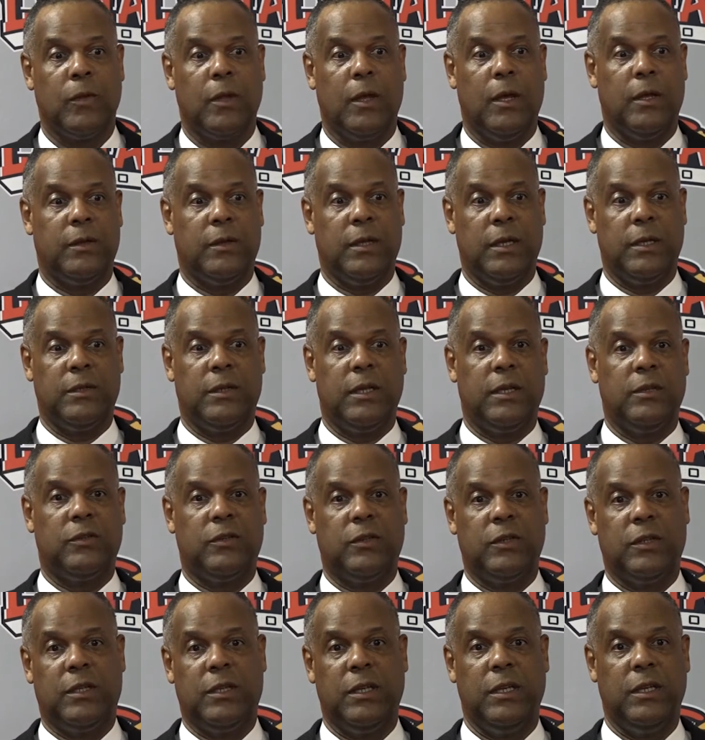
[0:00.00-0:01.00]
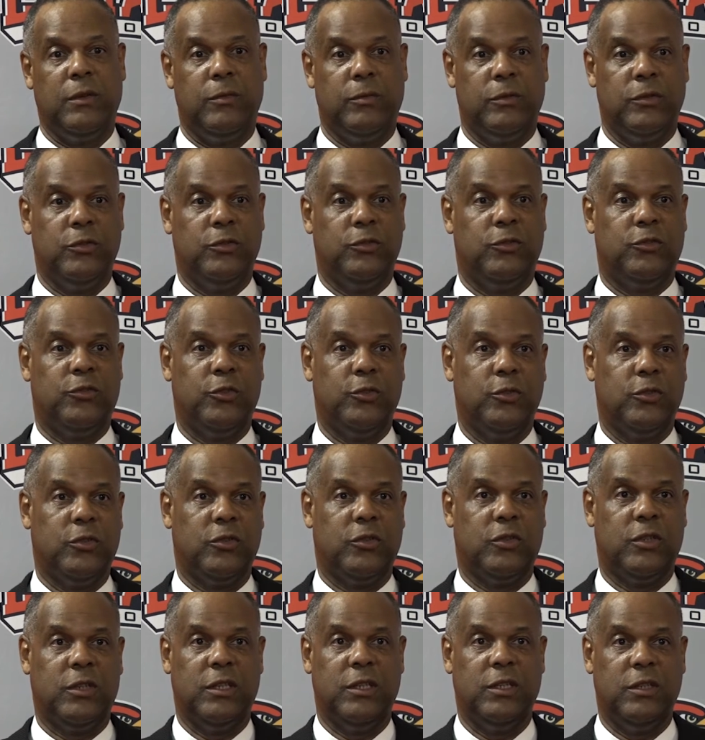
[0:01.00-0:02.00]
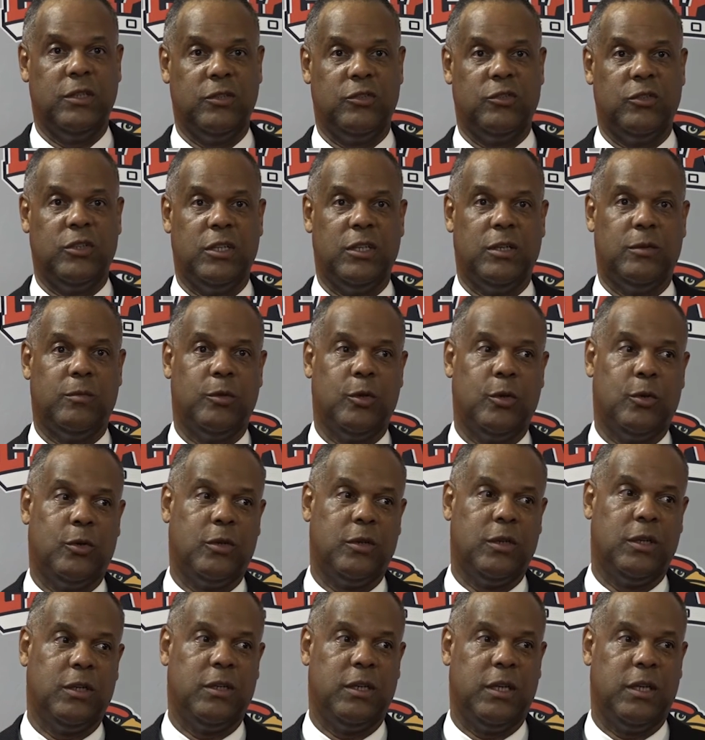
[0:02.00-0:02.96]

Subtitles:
I think that's the key. When your shooters are in the gym knowing